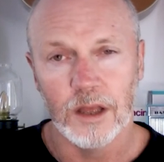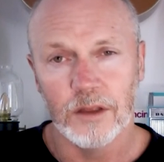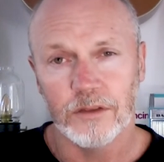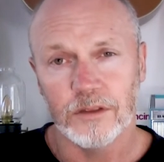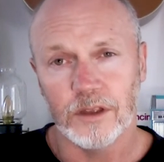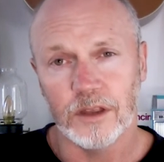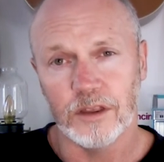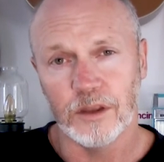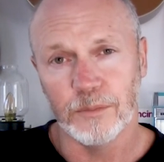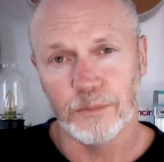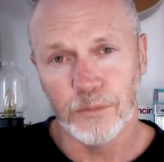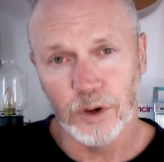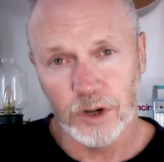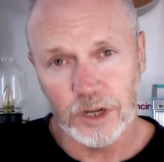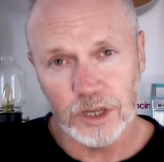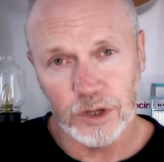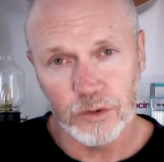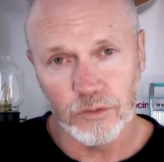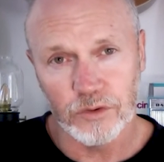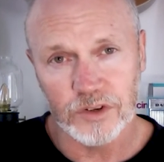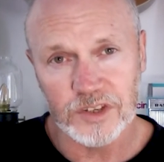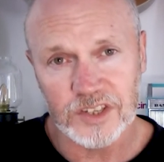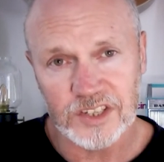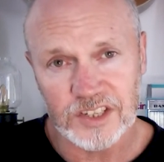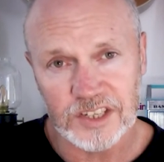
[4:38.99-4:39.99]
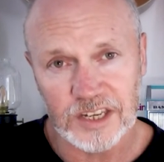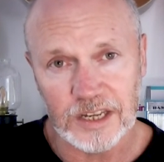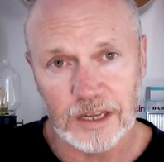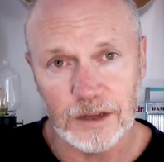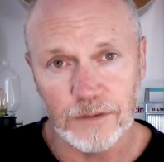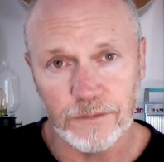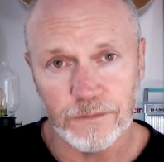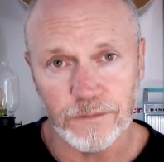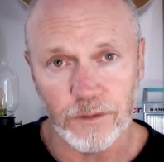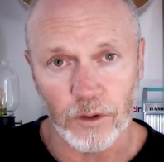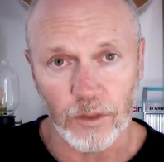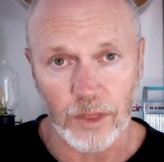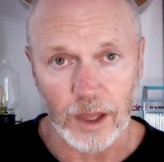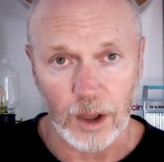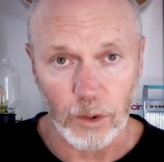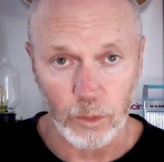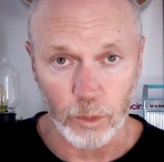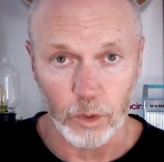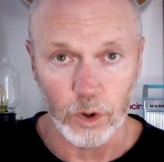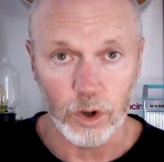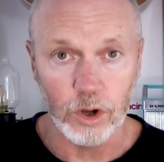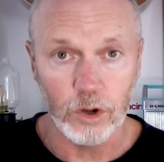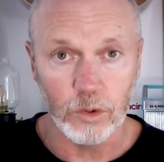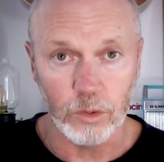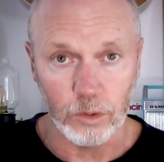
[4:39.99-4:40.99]
then the money you receive for that
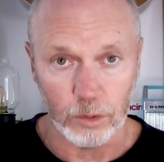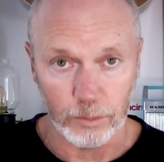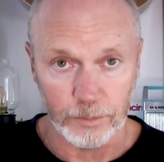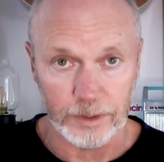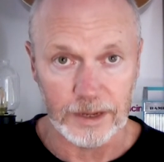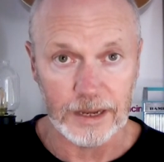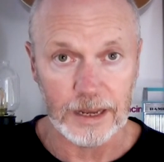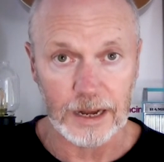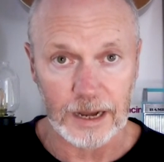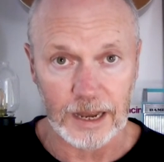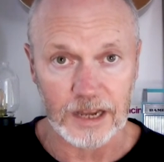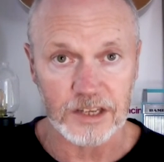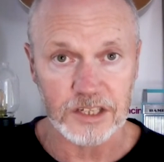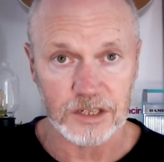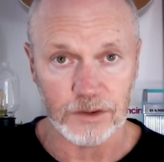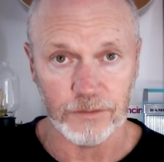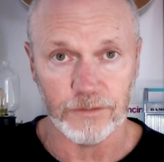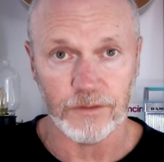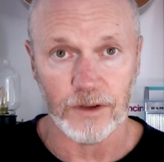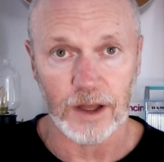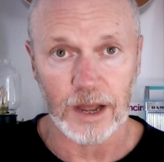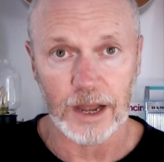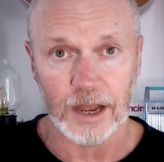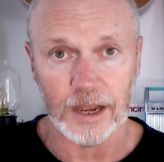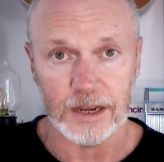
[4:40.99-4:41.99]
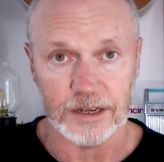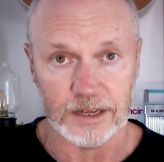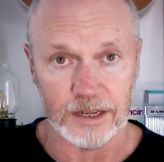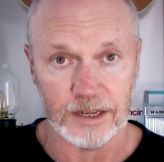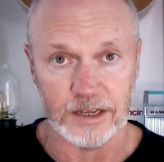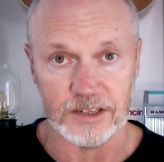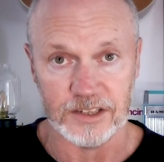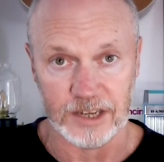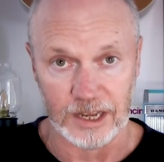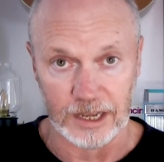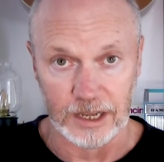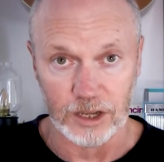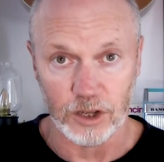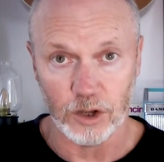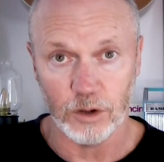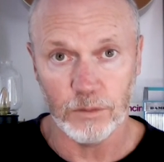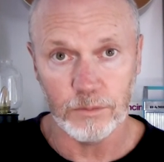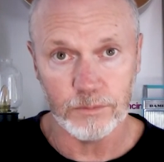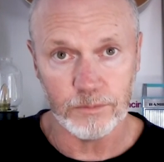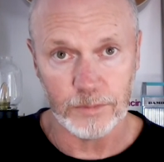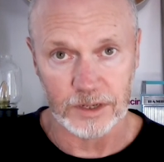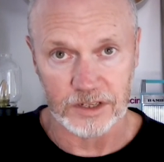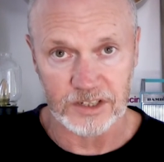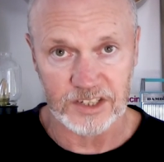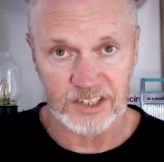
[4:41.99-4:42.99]
work will be classified as
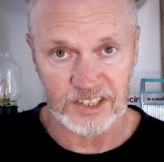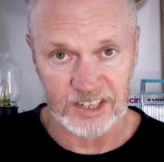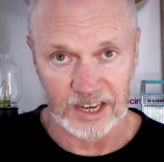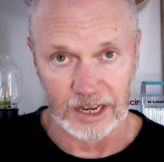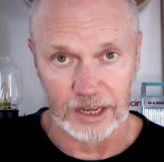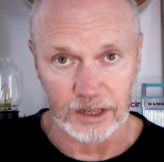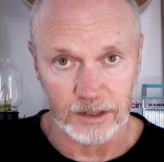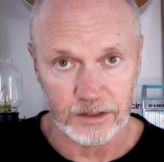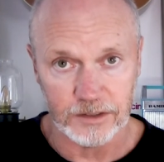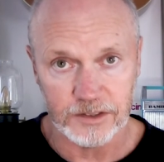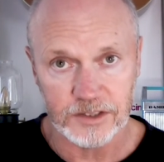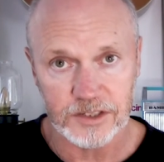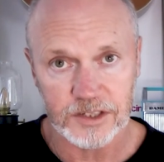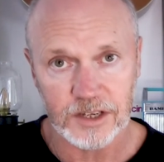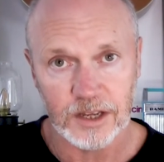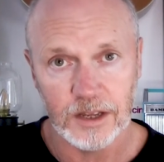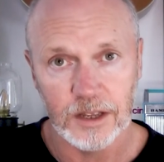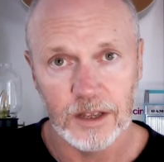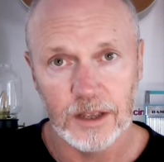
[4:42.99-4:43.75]
income, as sales.